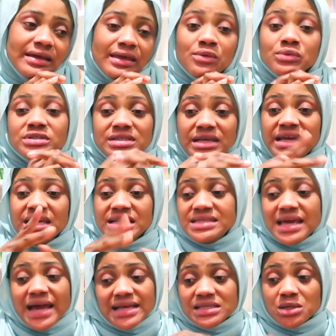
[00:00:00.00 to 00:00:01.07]
It was
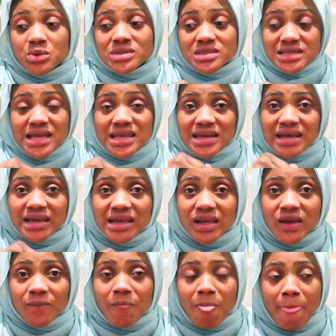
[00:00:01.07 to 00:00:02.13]
easy as I was saying it,
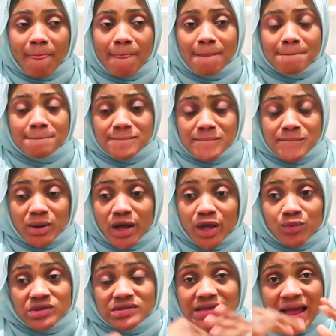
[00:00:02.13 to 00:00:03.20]
but
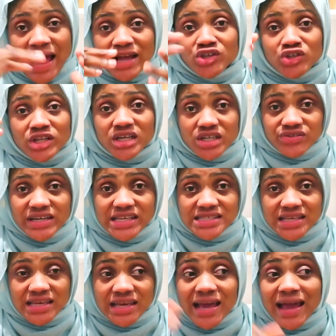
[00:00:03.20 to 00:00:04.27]
it was actually
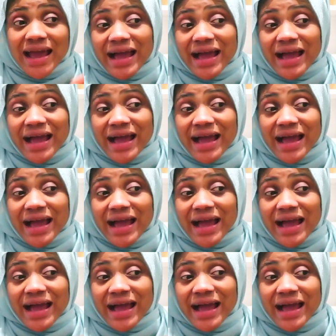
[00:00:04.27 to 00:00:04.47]
crazy.